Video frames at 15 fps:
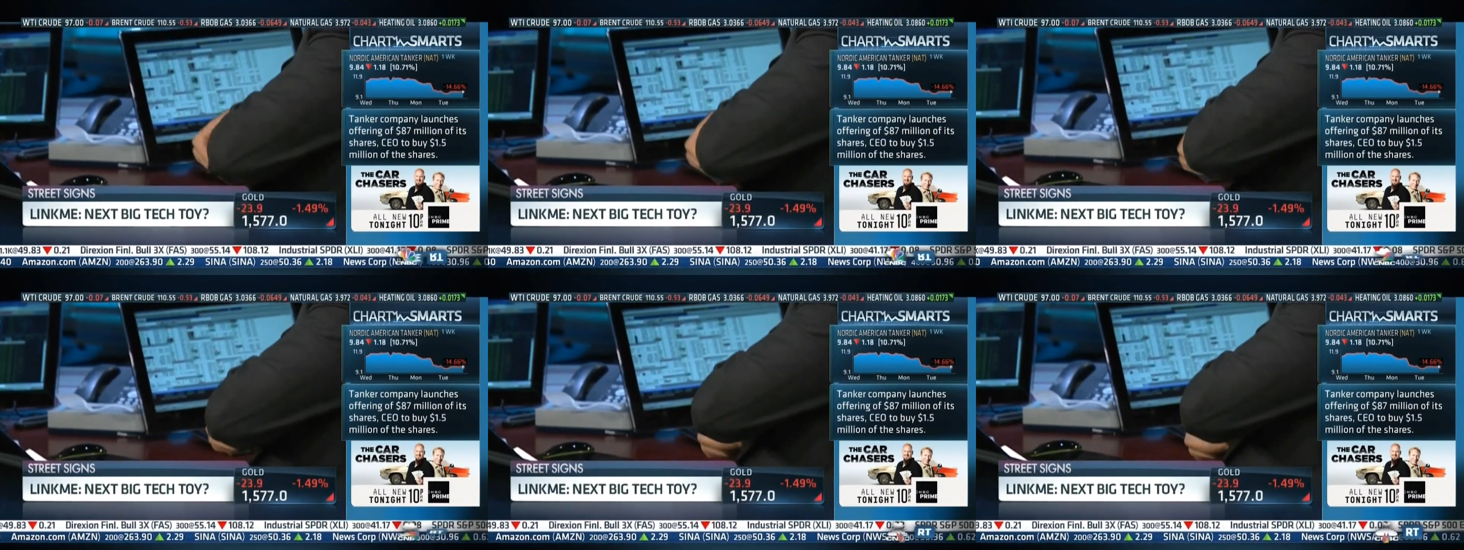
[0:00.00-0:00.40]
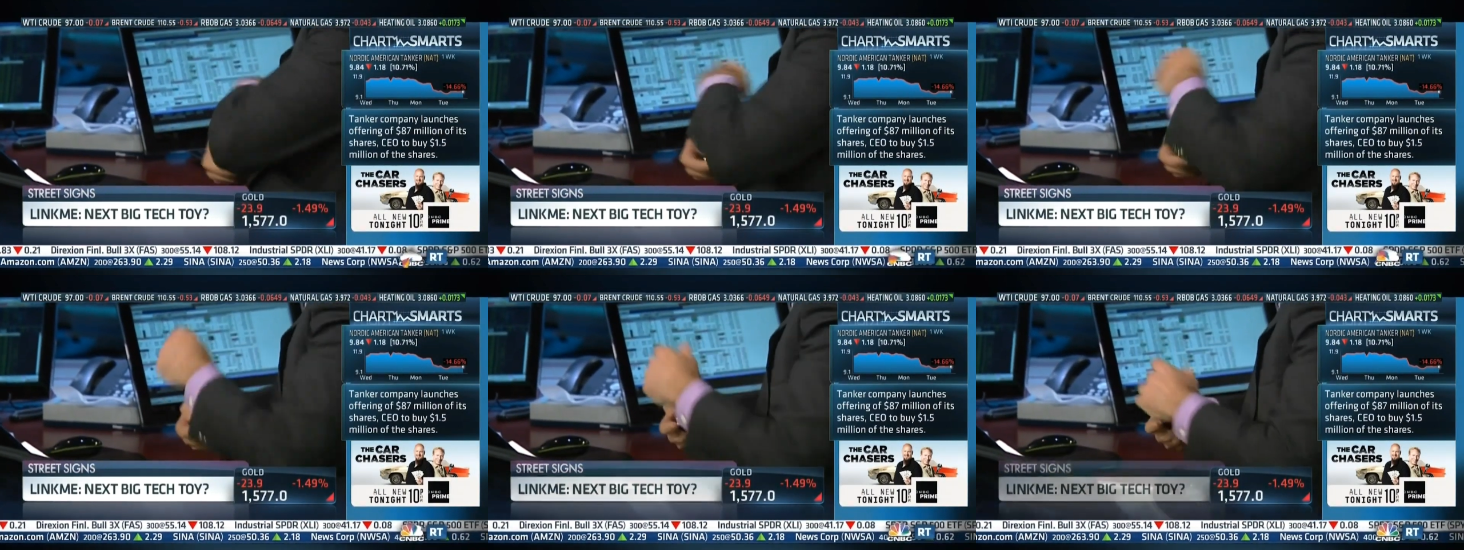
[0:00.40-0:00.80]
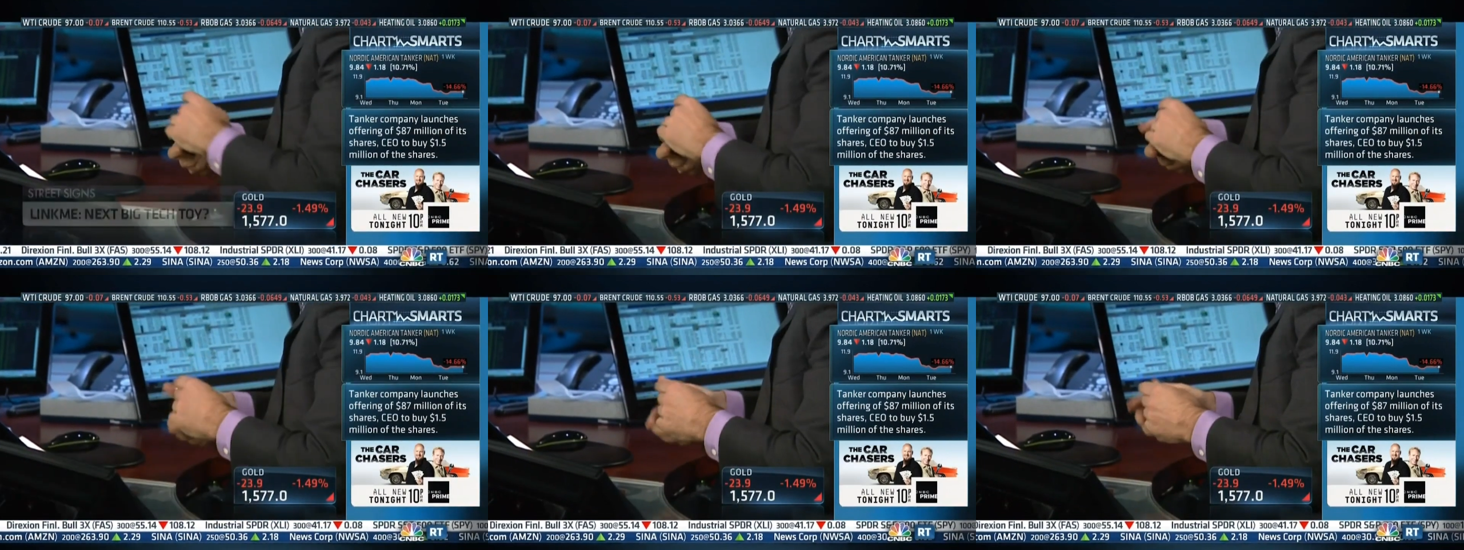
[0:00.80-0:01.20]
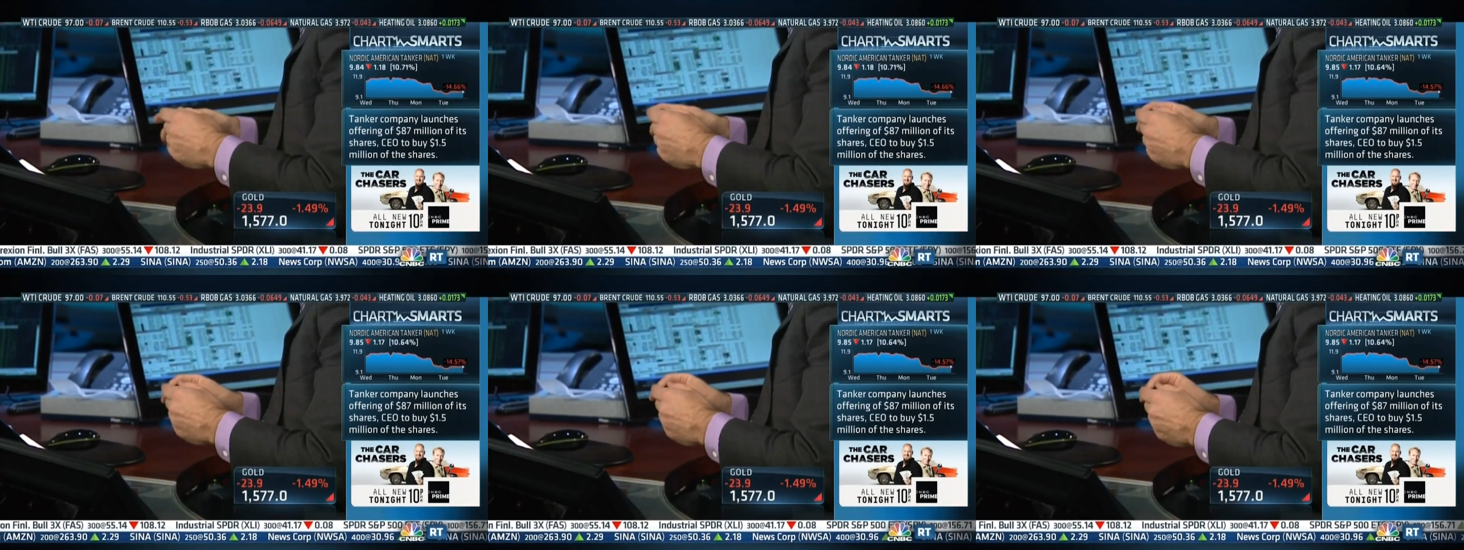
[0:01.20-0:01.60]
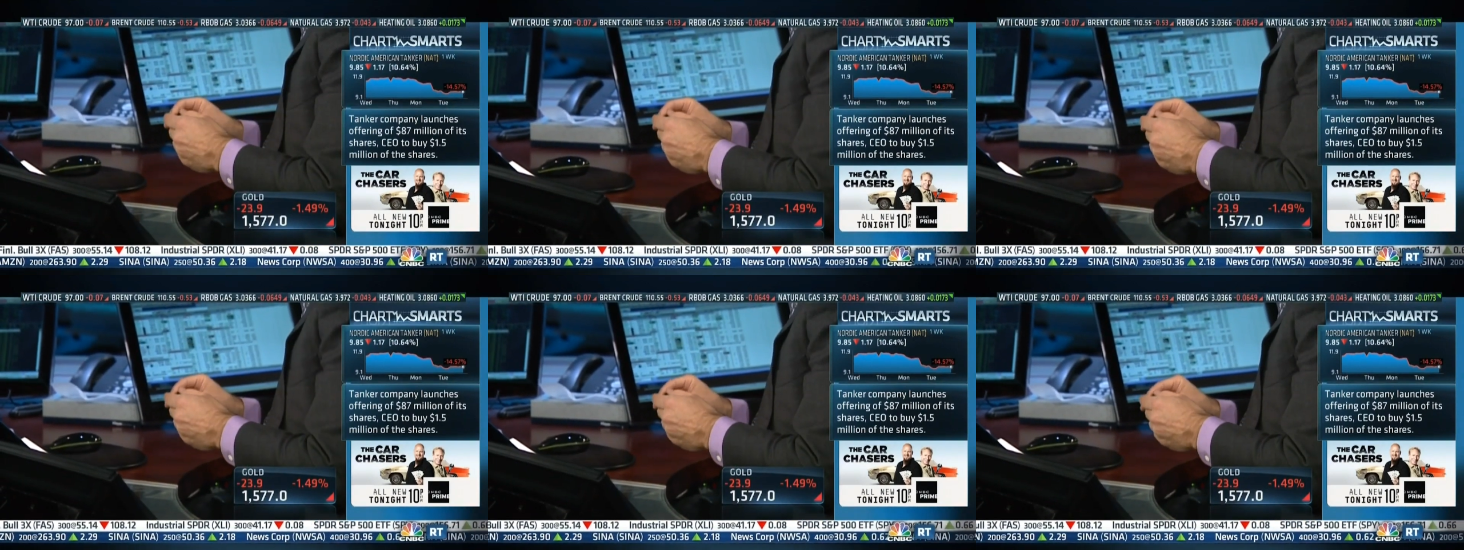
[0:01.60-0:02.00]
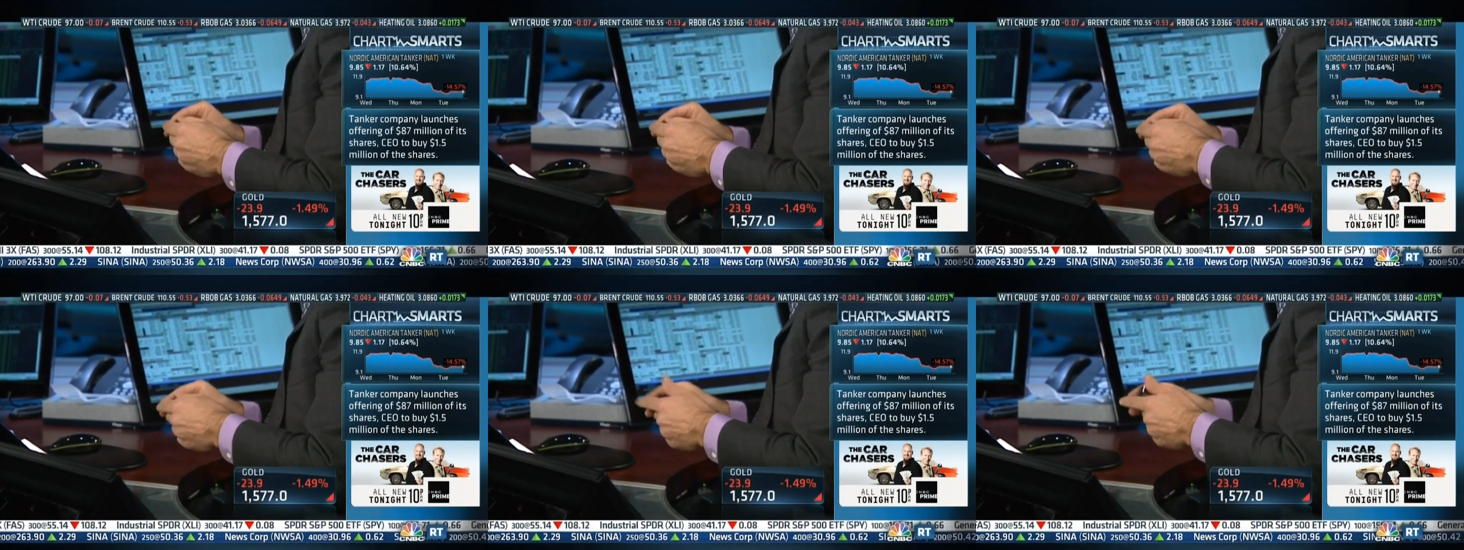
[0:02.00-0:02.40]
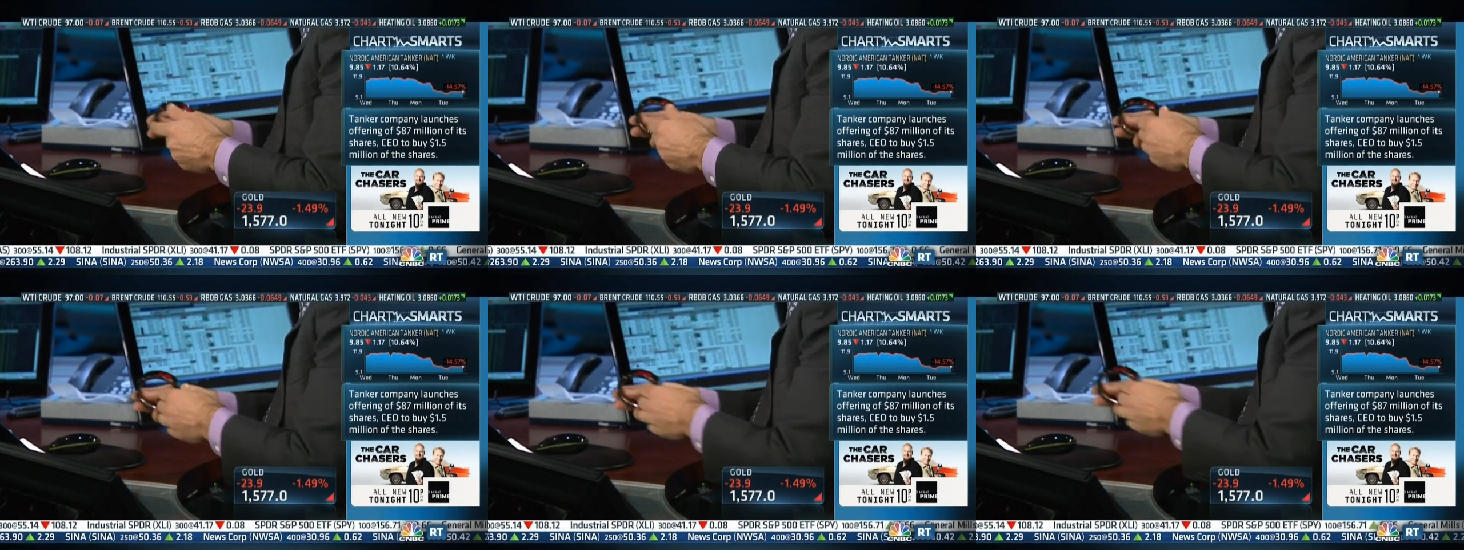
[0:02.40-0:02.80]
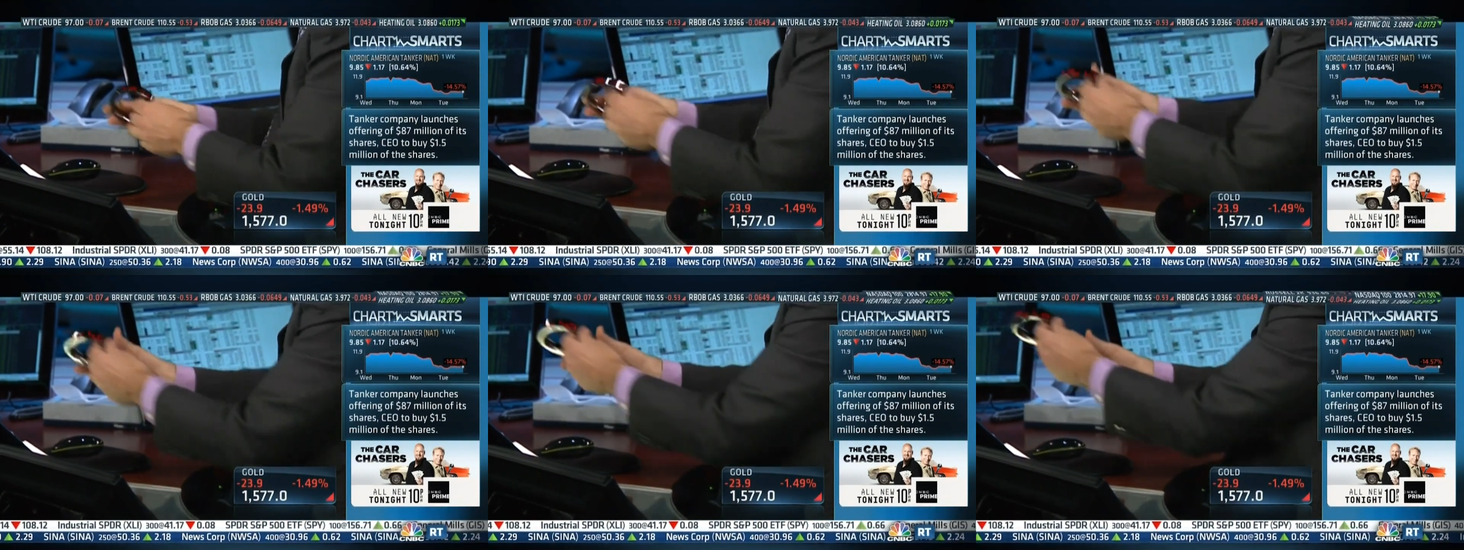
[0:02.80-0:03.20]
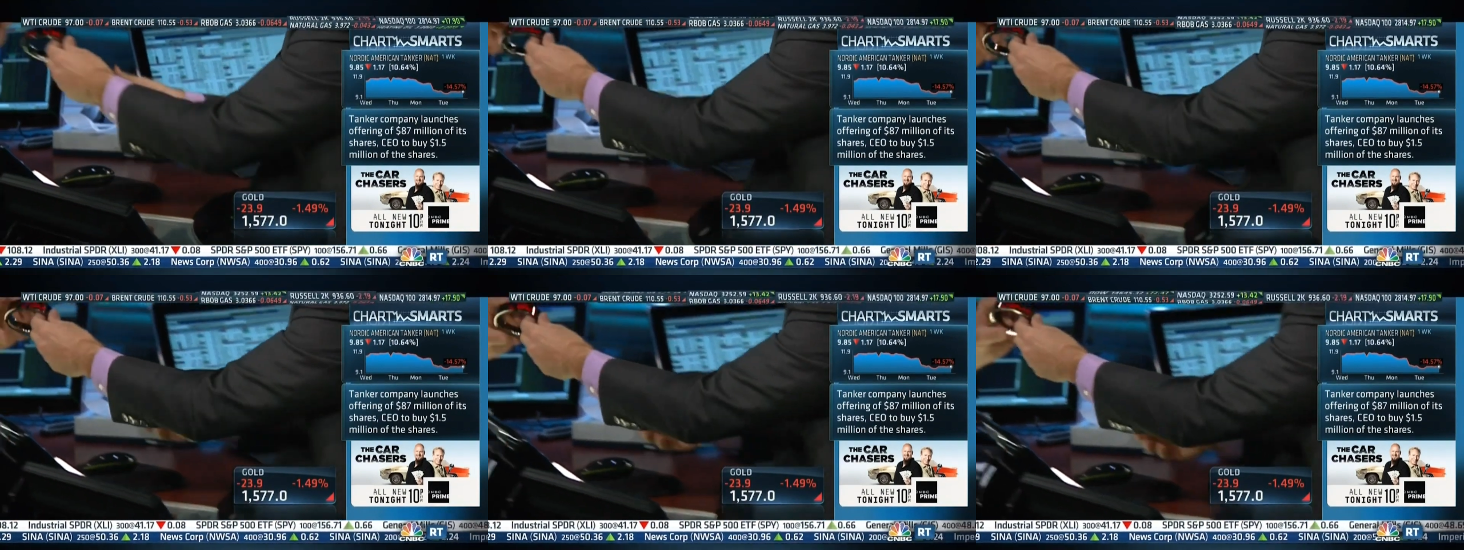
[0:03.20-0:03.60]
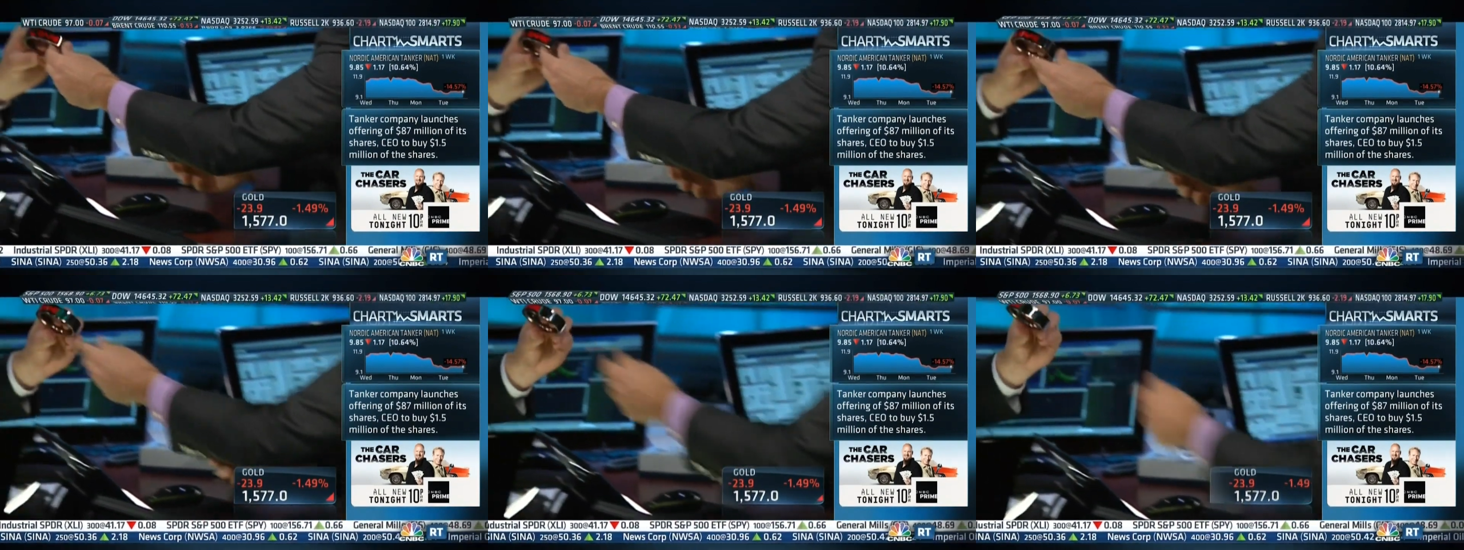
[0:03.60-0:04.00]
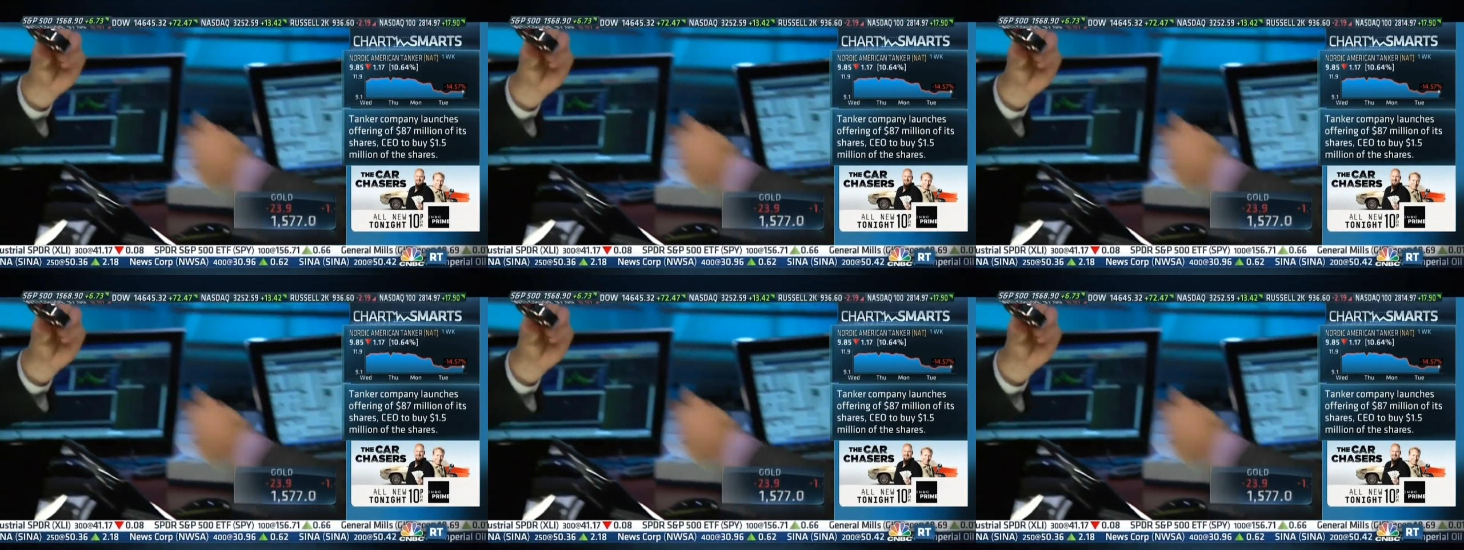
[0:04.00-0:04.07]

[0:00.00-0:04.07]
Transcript: (no speaker visible)